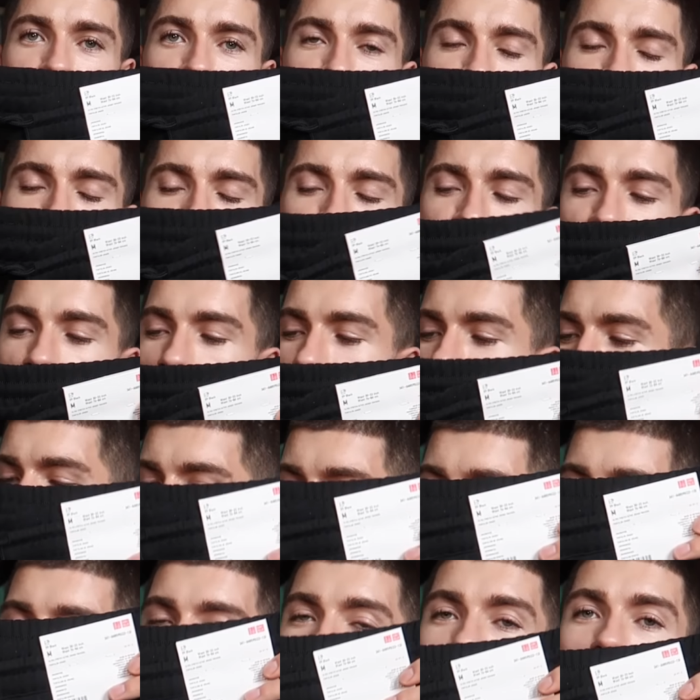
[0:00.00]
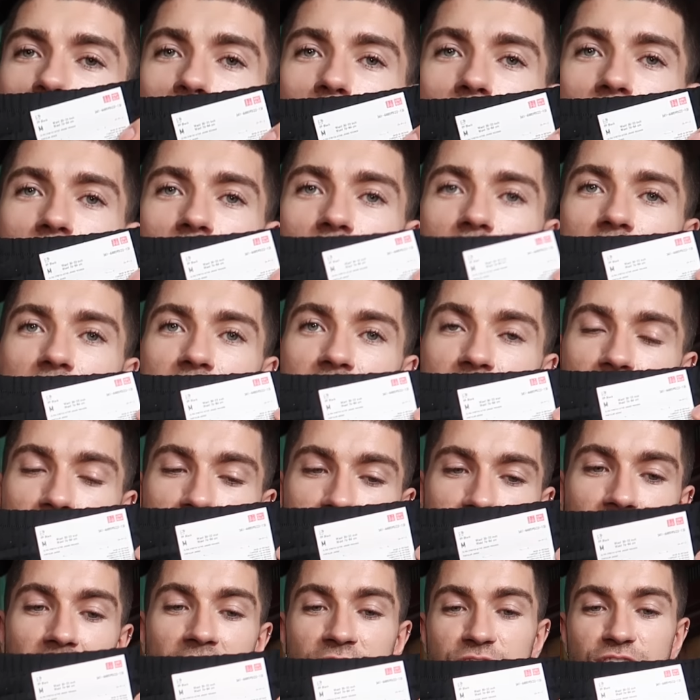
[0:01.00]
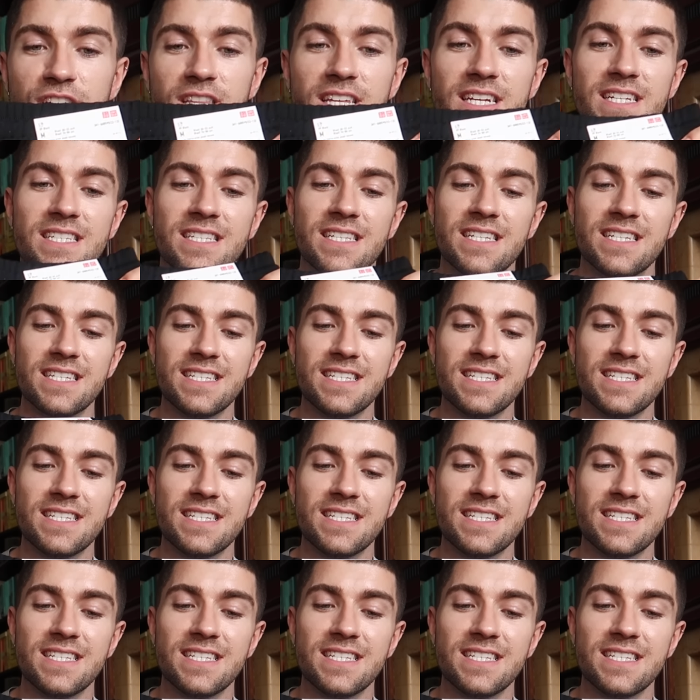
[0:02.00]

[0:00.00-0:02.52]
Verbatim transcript: The second from last thing were actually these in the